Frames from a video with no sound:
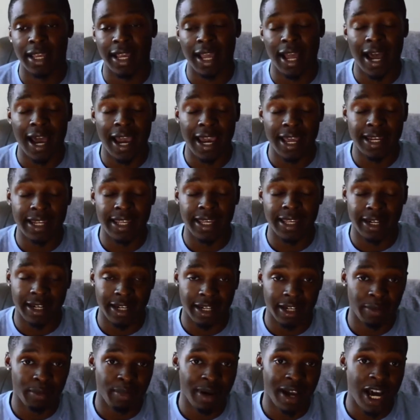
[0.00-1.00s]
I did
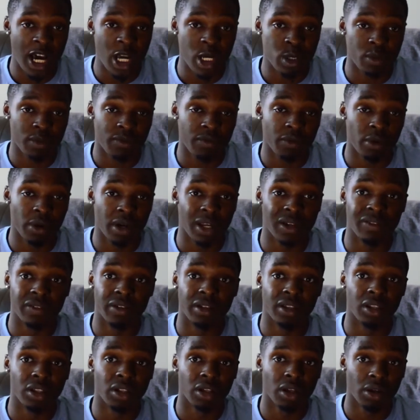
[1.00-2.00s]
in the past before
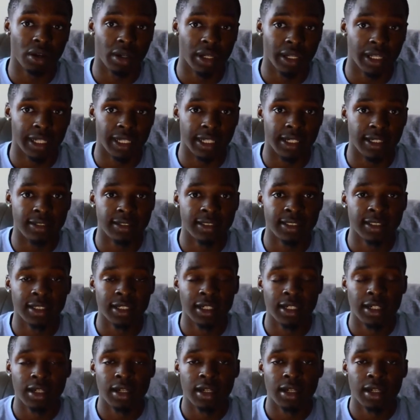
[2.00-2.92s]
even learning this.